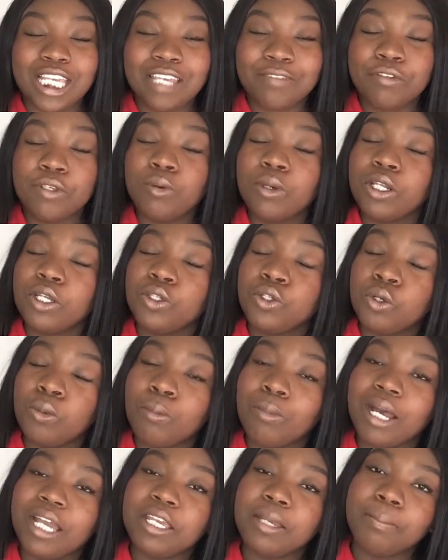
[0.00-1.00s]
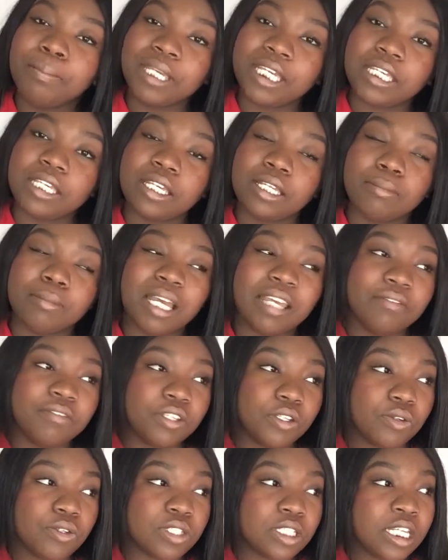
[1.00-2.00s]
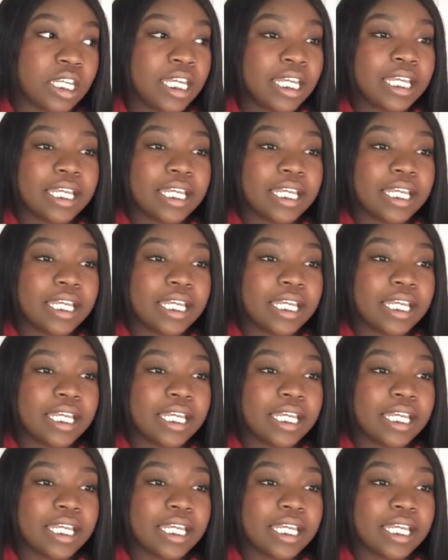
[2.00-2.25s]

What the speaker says: If you want to know my opinion, my views,